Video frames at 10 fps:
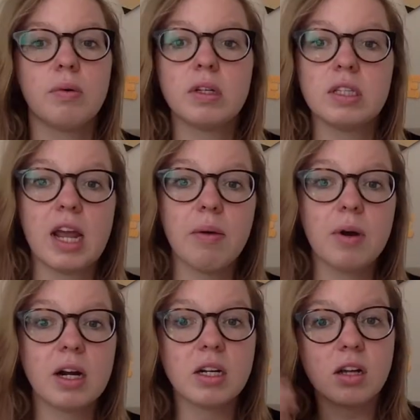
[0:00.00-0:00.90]
Well, today
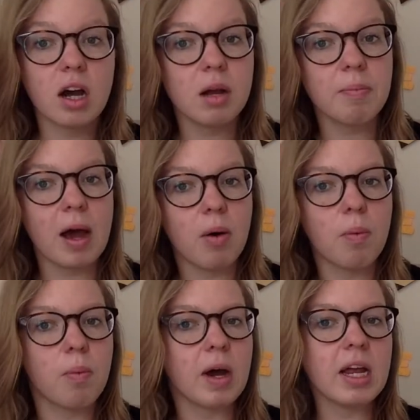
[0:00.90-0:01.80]
we're going to talk
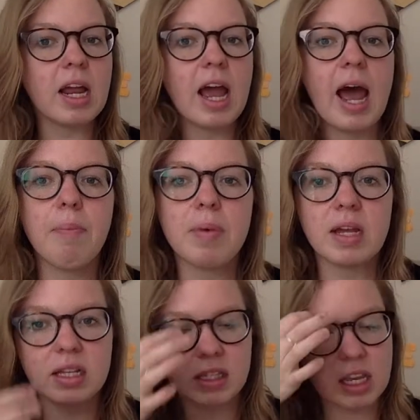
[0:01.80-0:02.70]
about what happens